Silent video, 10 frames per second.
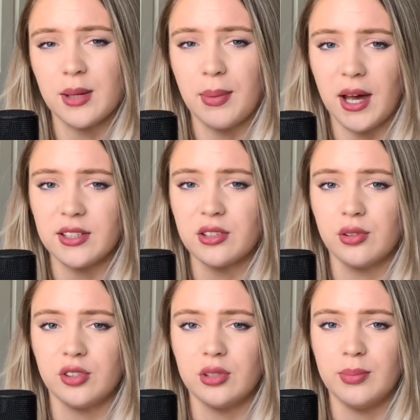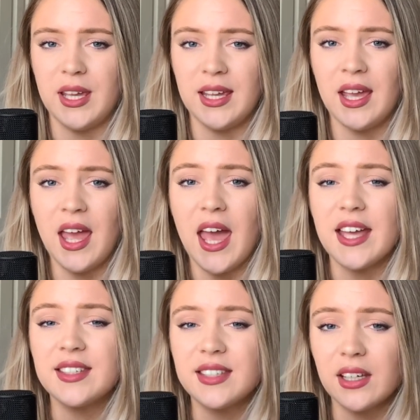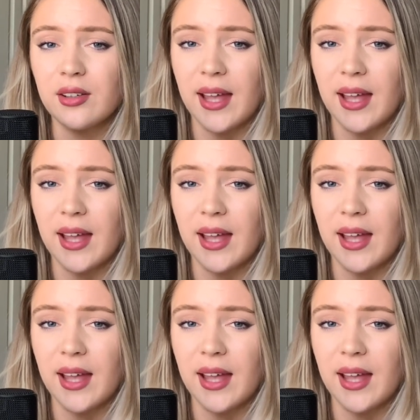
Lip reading: a particle to be, a single